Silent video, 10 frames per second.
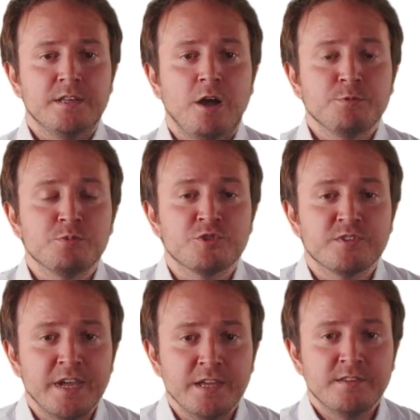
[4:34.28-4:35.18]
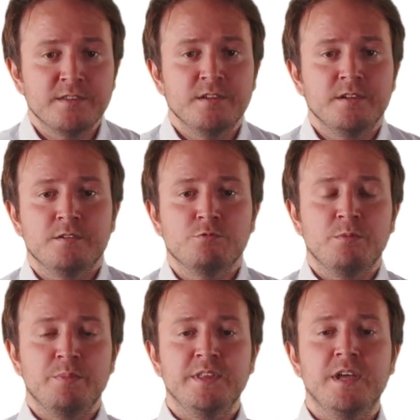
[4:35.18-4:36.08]
The output state
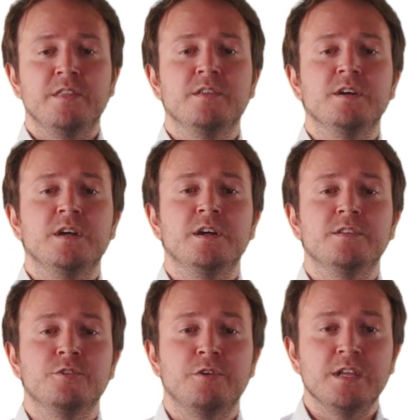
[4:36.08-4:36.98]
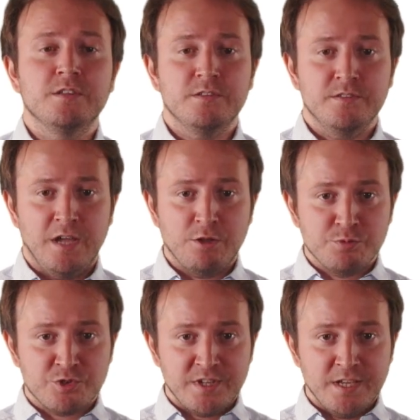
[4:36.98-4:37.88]
will be then the
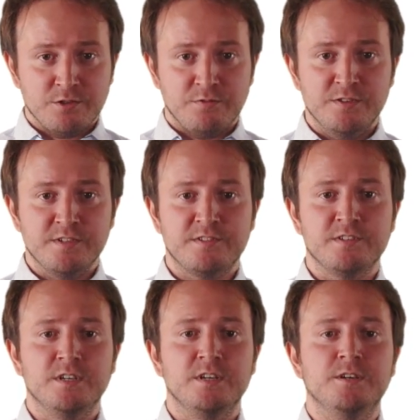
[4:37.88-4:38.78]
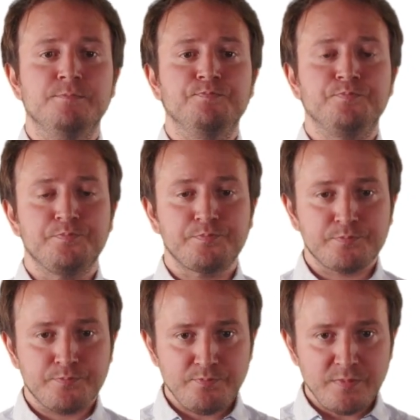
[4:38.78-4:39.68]
output state of this
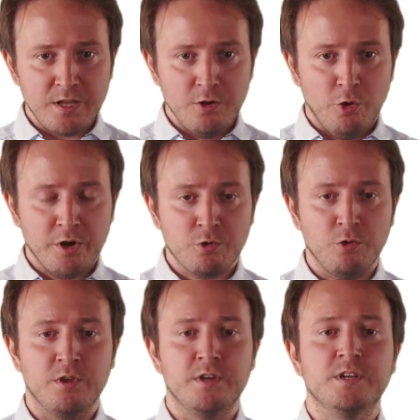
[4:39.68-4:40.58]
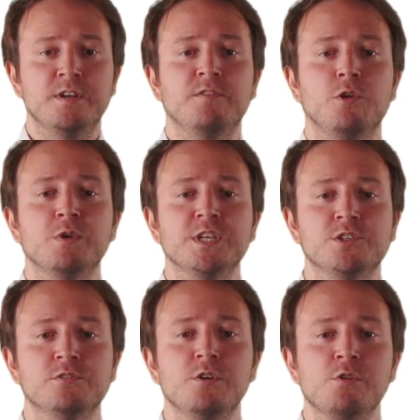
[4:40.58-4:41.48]
oracle
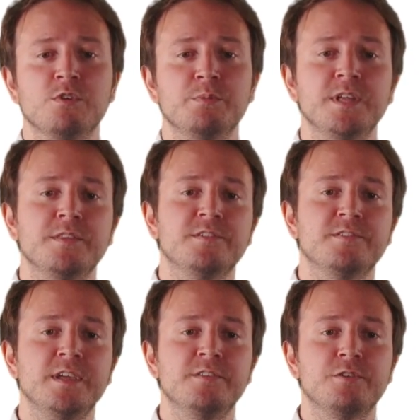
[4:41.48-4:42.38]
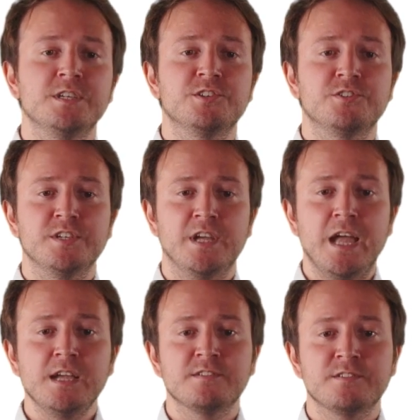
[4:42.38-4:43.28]
evaluation will be then the state registry
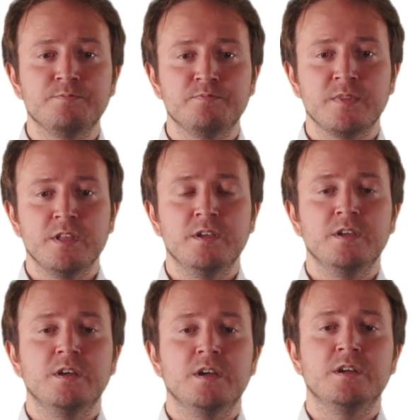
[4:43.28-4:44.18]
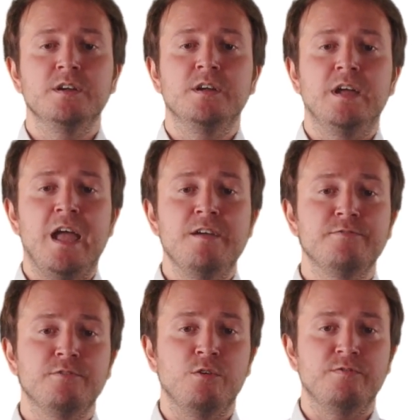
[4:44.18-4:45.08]
x,
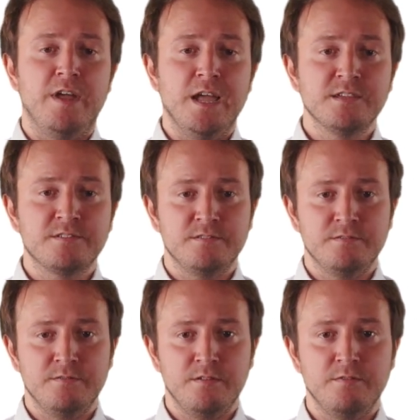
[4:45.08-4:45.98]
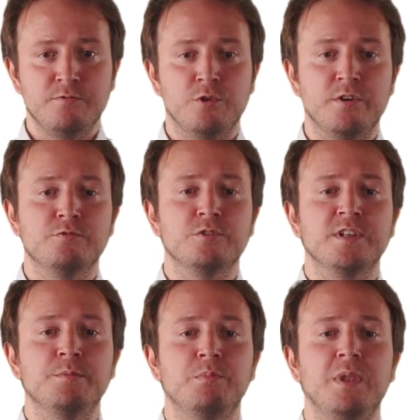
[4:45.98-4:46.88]
f of x for
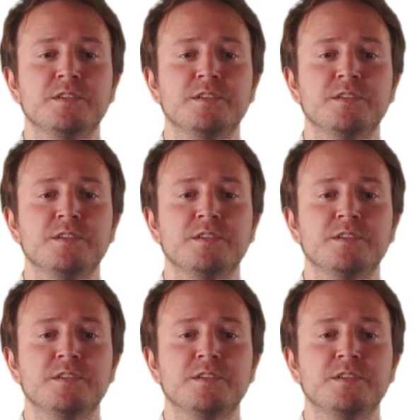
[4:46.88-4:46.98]
the